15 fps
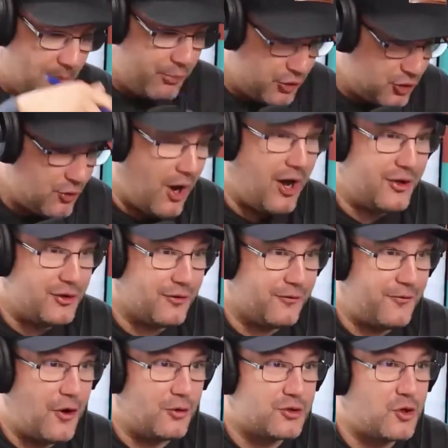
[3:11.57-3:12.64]
and put you on your
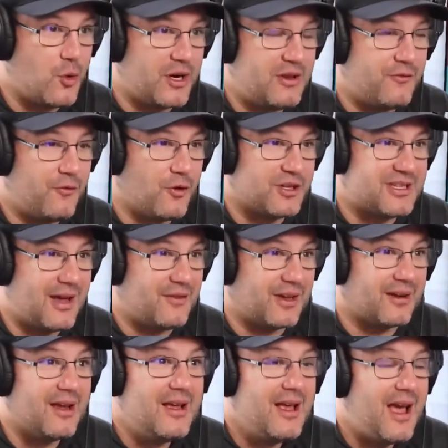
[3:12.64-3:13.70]
phone 24 7.